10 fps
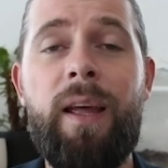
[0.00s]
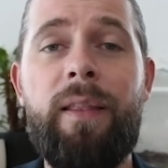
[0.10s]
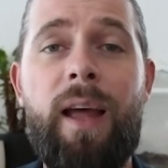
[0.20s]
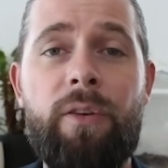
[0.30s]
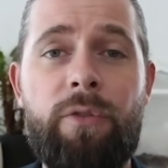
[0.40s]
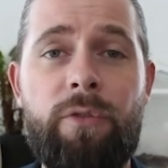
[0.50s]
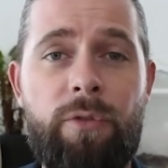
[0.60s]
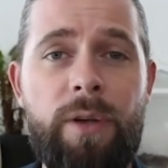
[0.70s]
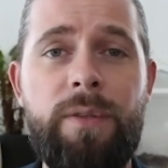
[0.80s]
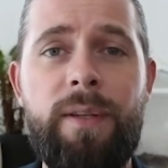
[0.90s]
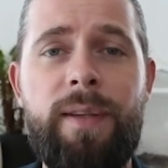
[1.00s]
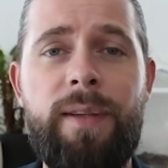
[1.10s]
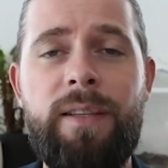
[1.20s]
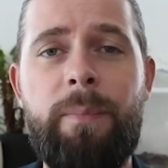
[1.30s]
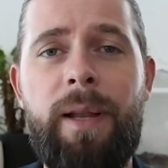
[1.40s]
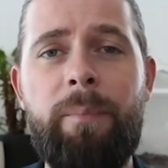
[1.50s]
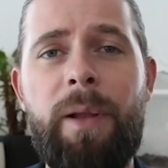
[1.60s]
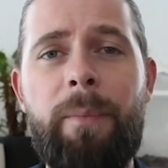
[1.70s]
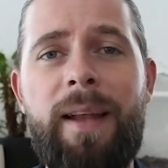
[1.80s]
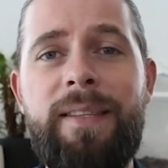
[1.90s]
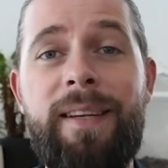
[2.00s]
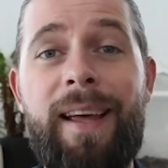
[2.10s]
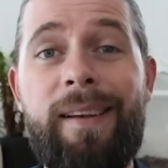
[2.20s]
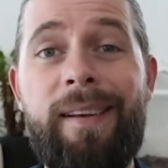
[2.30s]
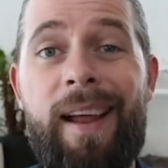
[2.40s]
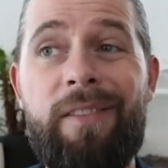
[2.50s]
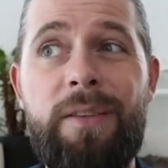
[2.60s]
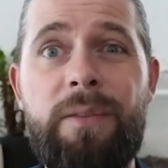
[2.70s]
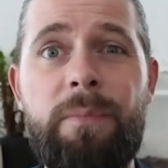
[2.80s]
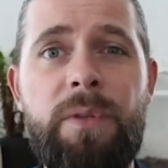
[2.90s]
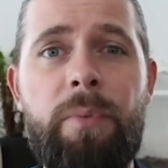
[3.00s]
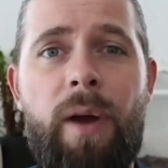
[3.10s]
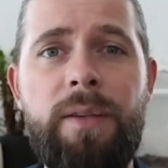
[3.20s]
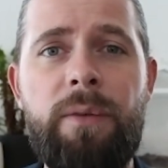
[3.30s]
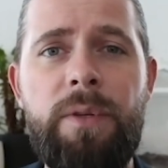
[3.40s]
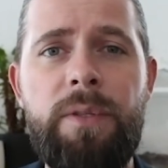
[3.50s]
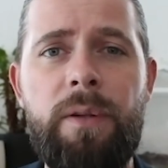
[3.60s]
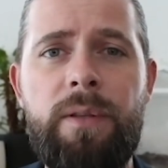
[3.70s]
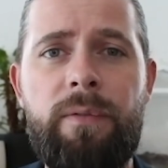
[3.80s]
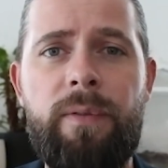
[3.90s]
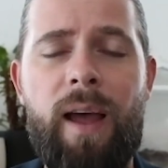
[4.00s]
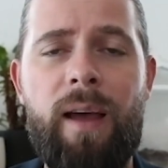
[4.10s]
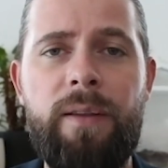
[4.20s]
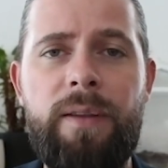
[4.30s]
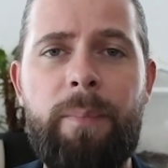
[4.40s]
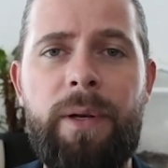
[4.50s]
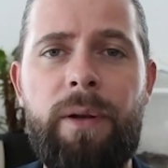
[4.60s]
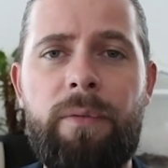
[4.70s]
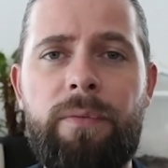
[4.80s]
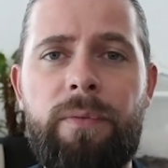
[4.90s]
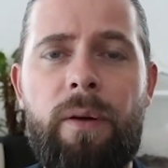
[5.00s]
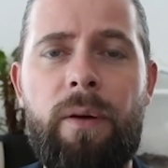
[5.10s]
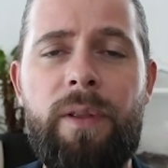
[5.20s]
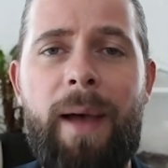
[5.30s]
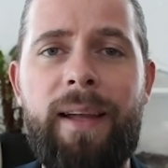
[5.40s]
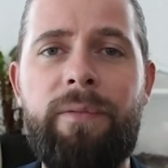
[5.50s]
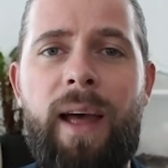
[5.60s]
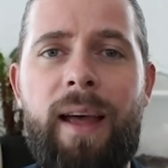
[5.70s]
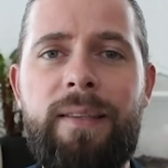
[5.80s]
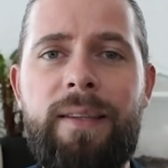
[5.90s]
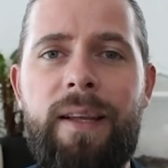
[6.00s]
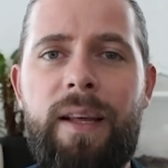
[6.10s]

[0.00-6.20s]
That trust has had to been implemented, and actually some surprising results has happened off the back of that.